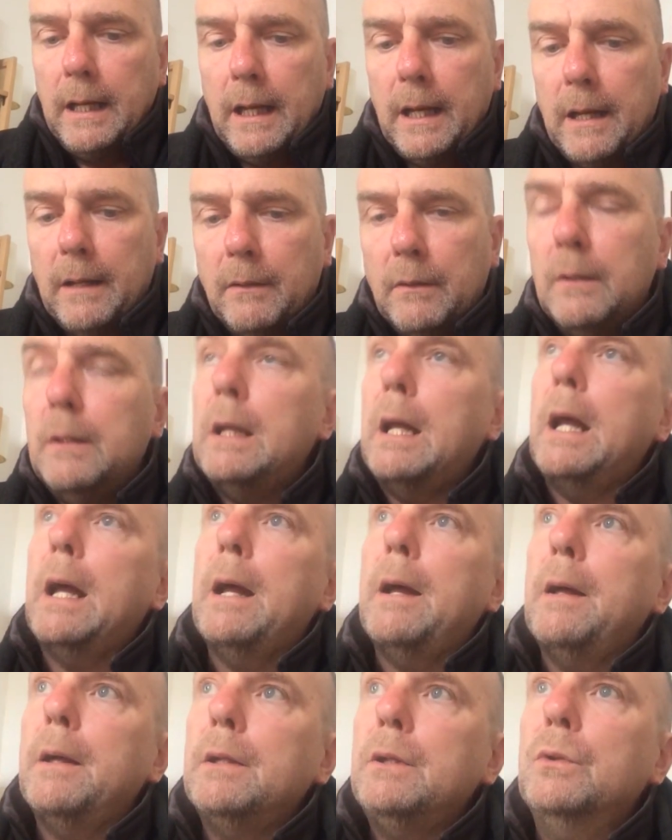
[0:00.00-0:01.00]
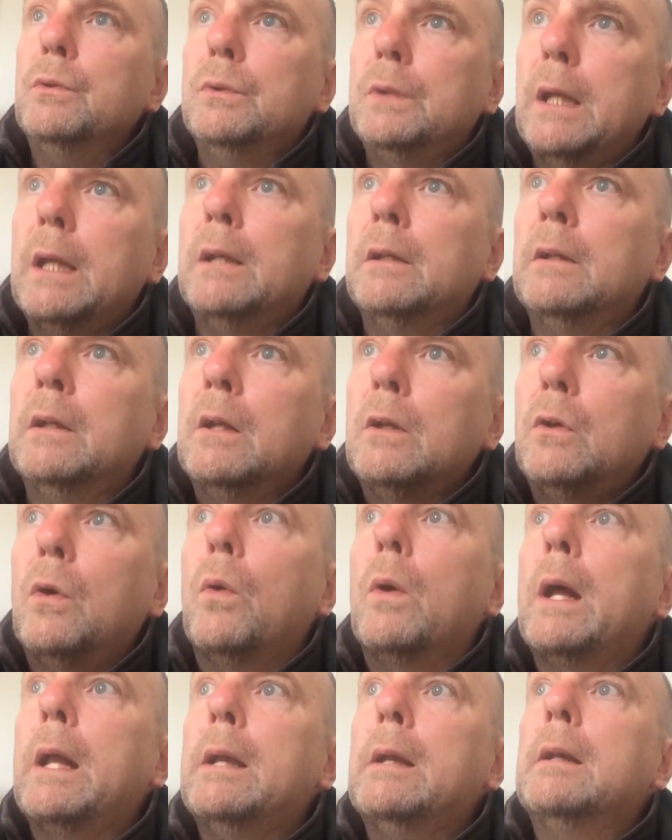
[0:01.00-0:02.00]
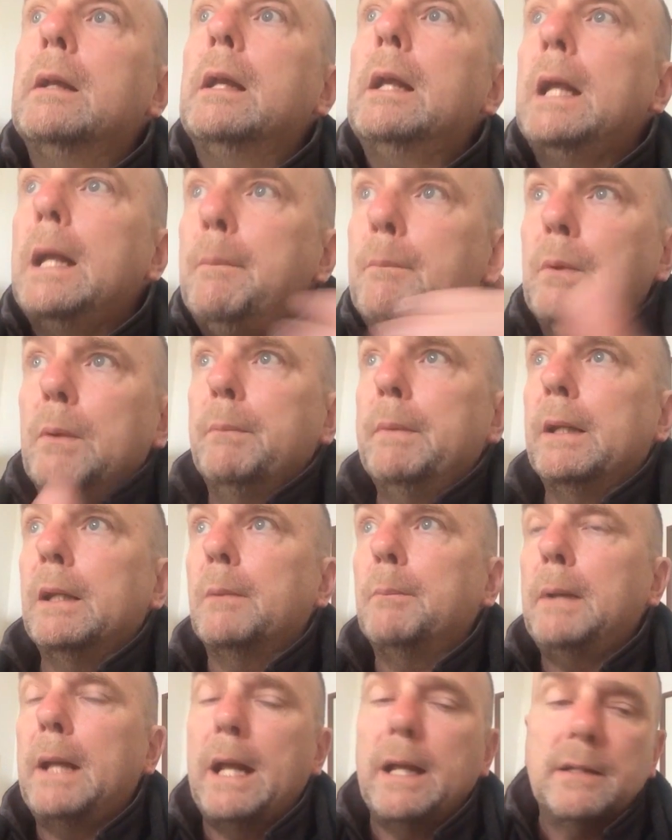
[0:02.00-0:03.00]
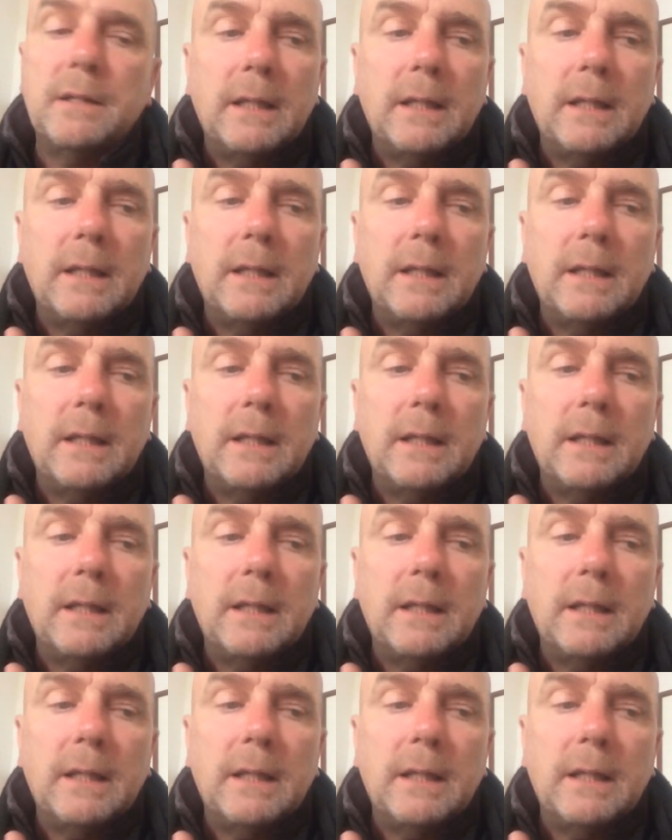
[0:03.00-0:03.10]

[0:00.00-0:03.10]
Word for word: uh, uh, you then go and implement the plan.